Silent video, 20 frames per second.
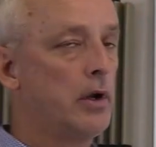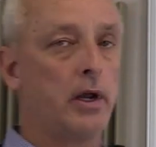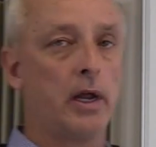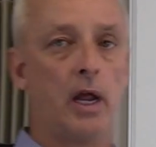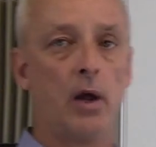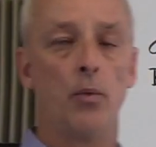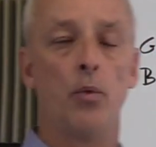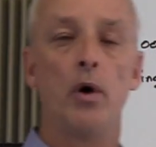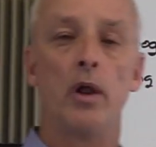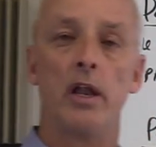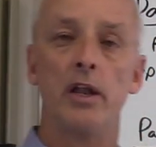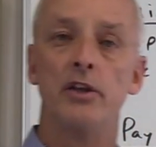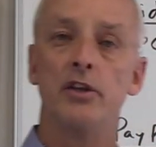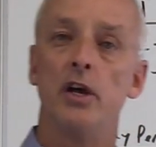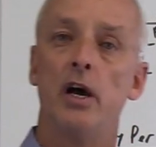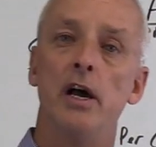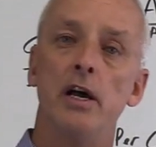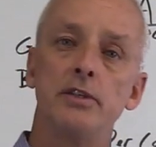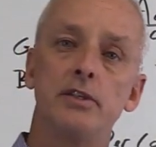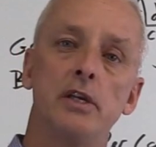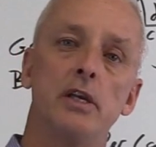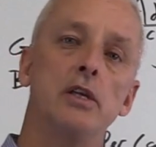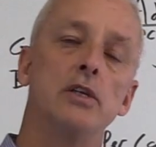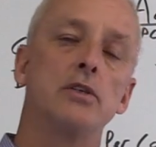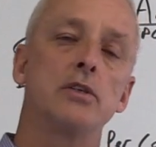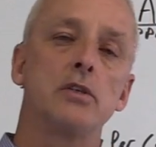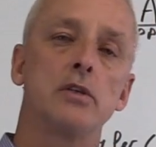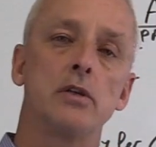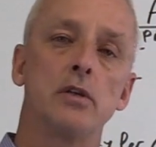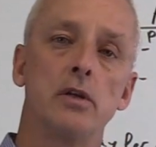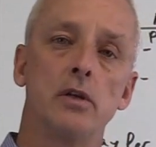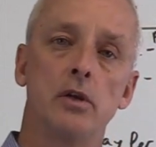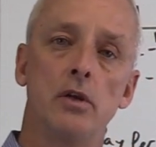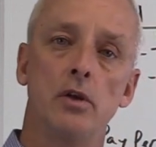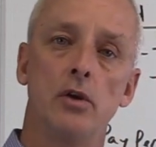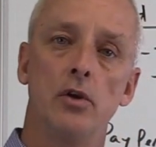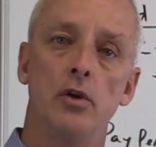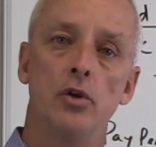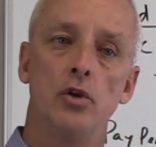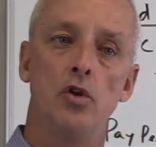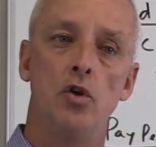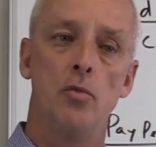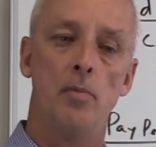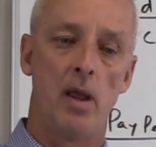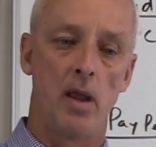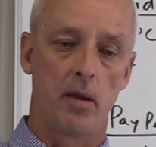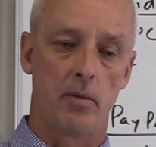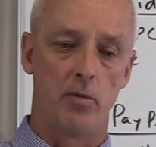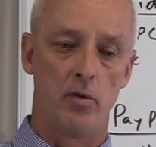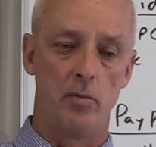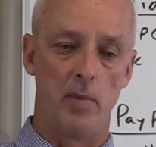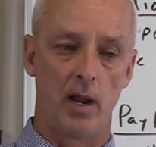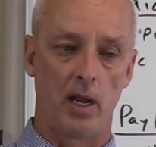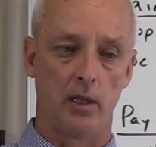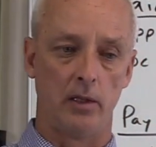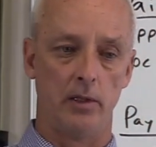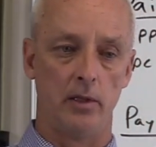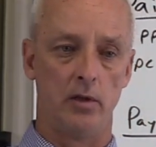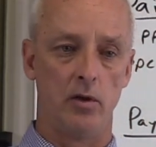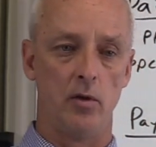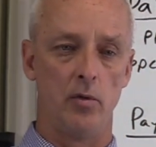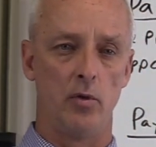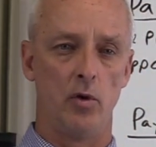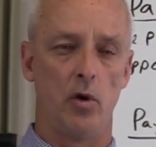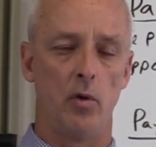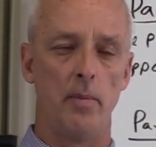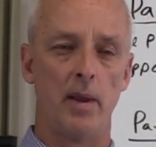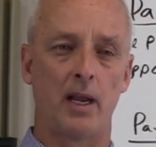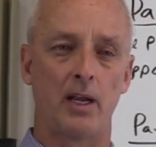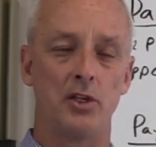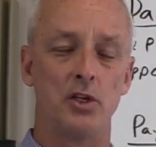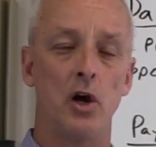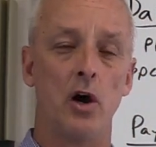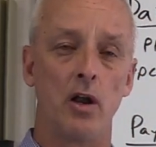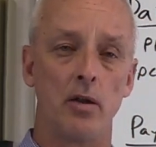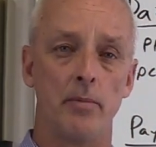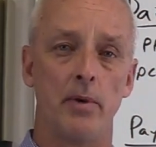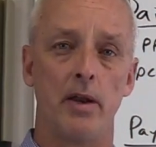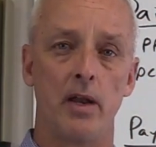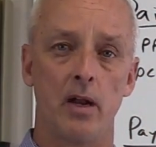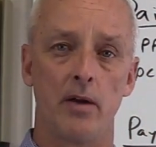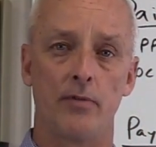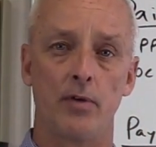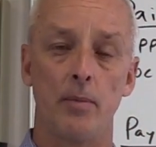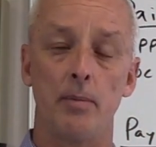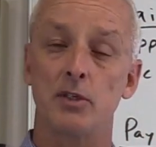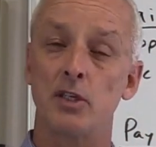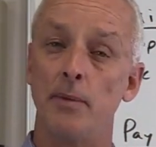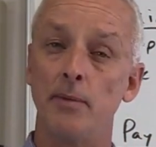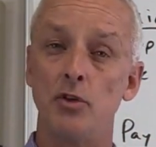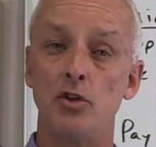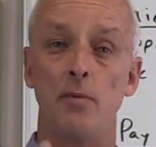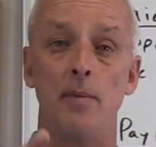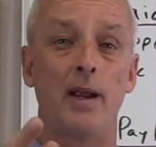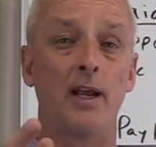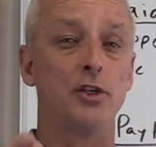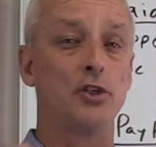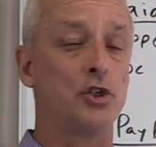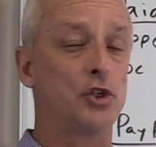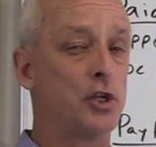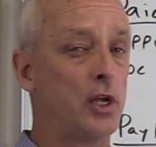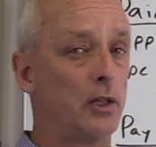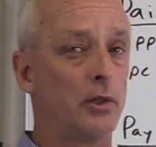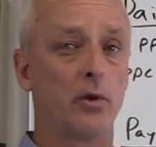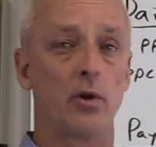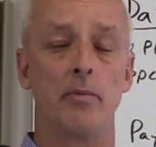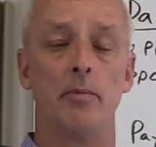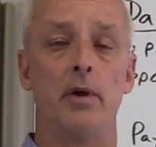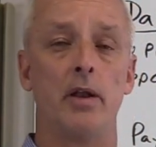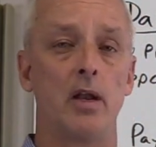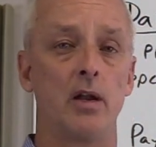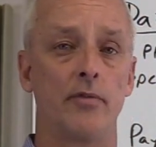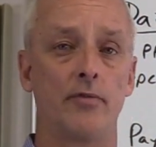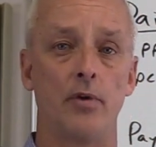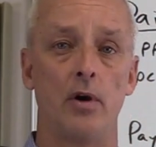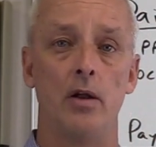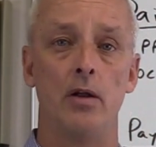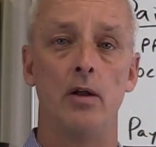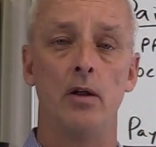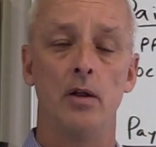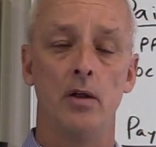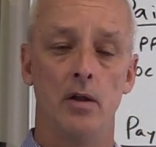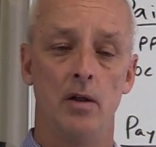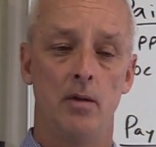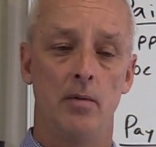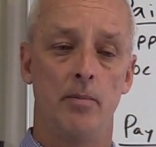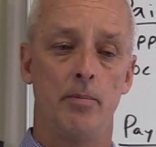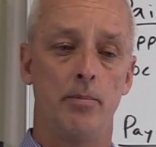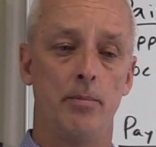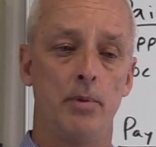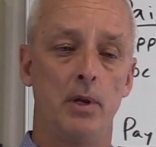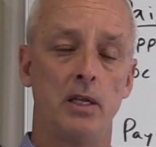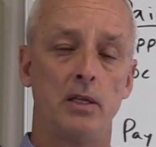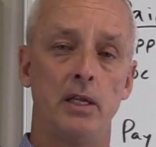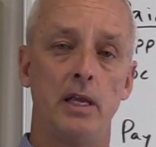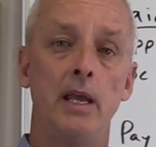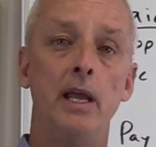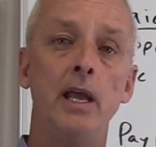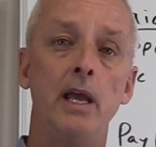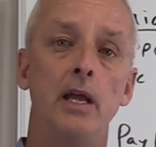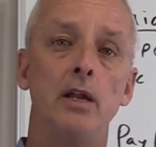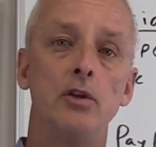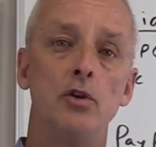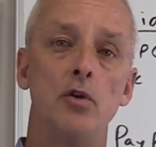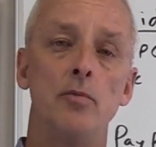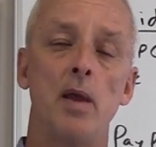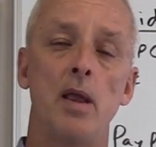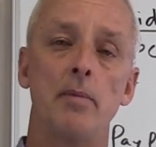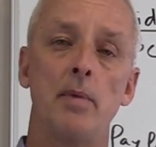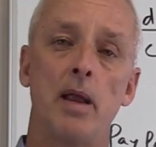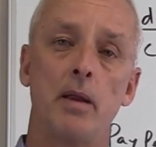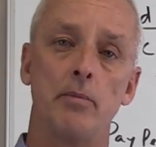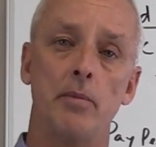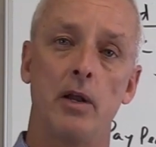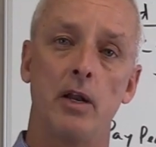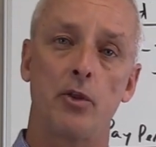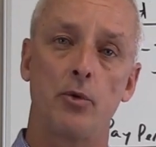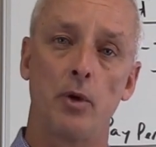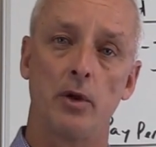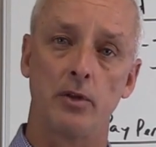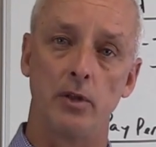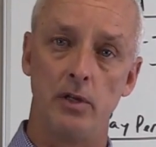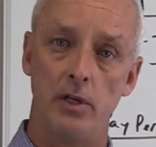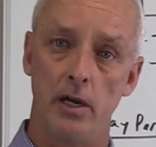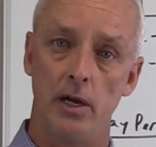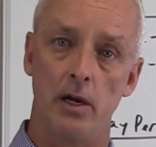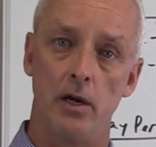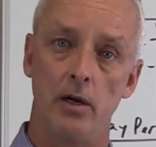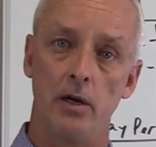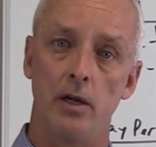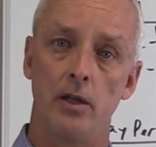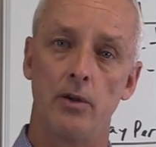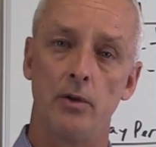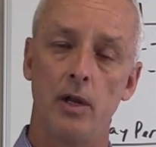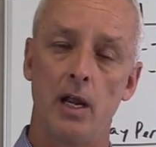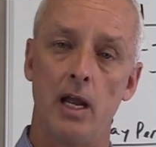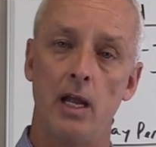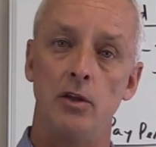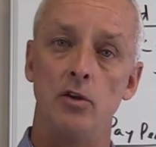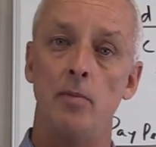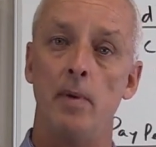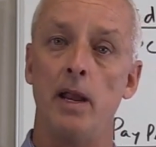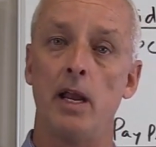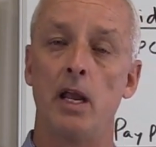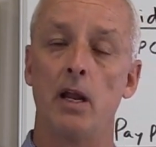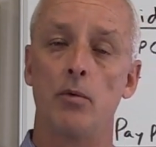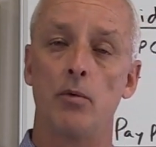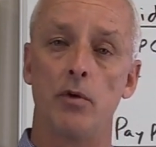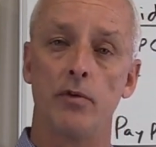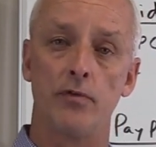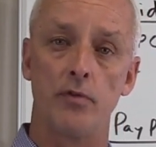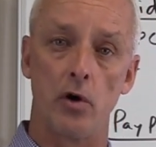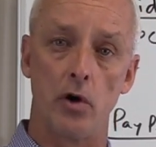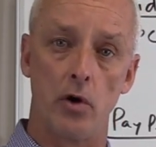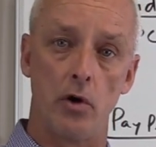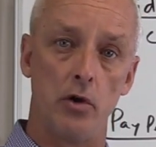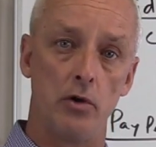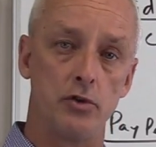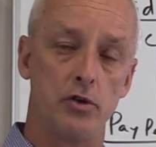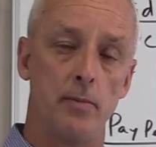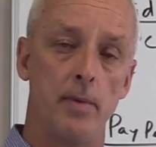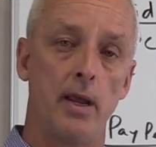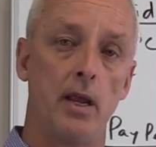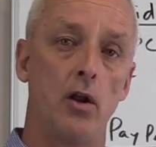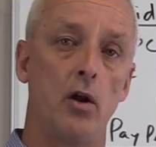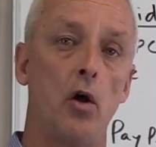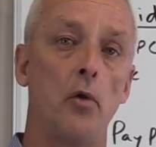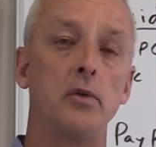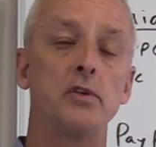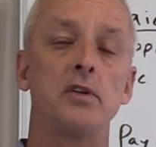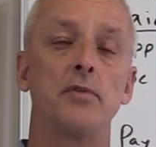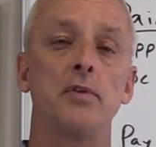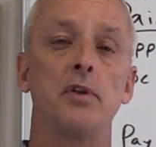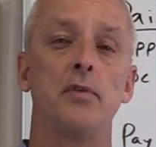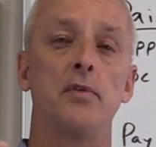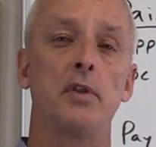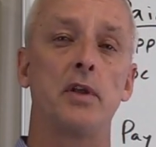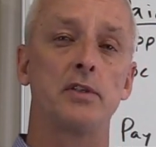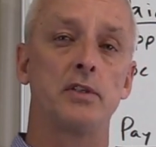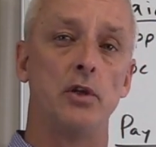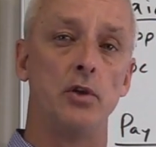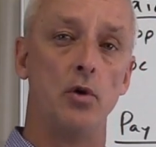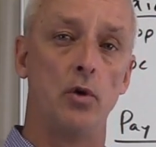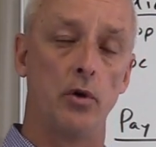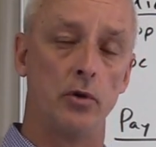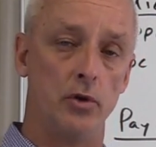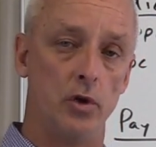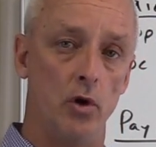And what it does is you don't make a ton of money up front, but sometimes you make a shitload of money up front. But at the end, you may make money throughout the year, and you may get referrals, you may get all these different things that you can